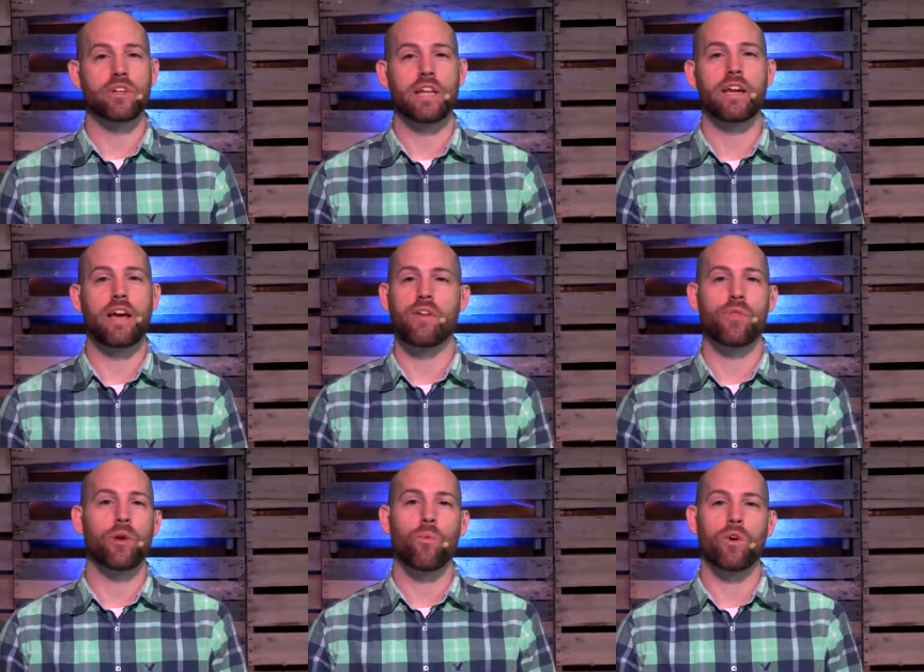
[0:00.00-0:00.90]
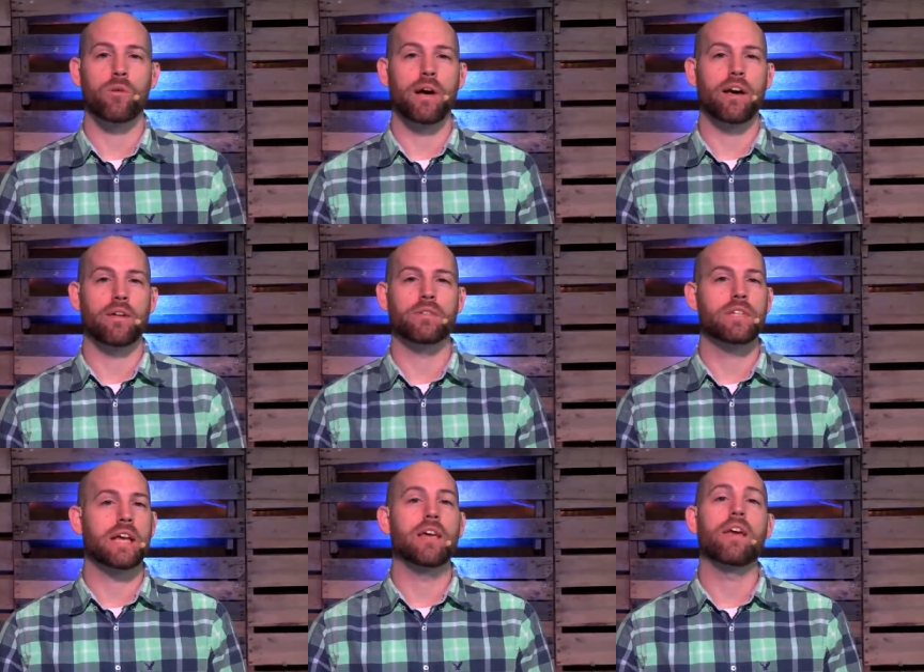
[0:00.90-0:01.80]
He didn't have anything to worry about, he was
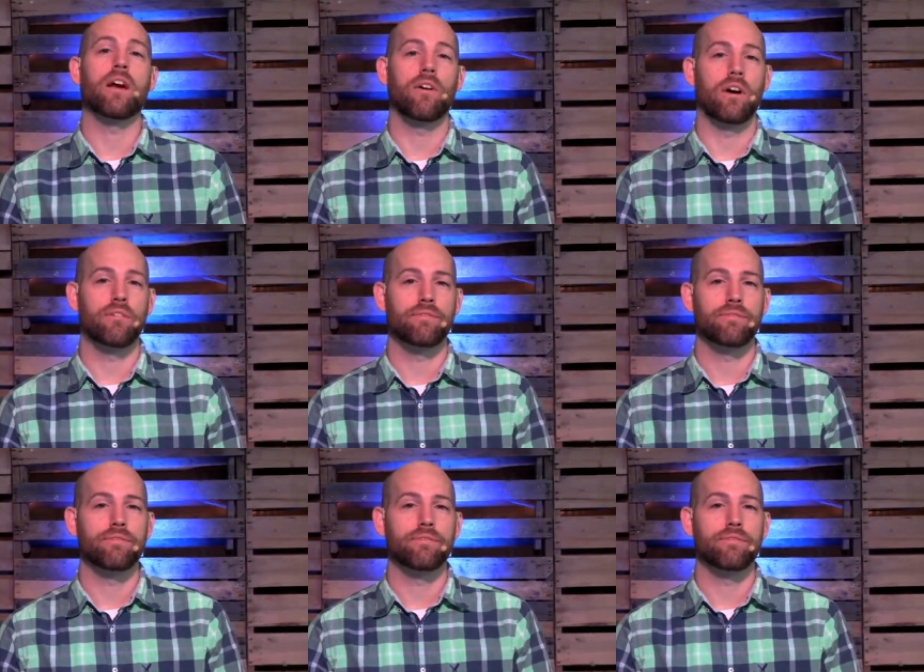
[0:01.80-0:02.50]
taken care of.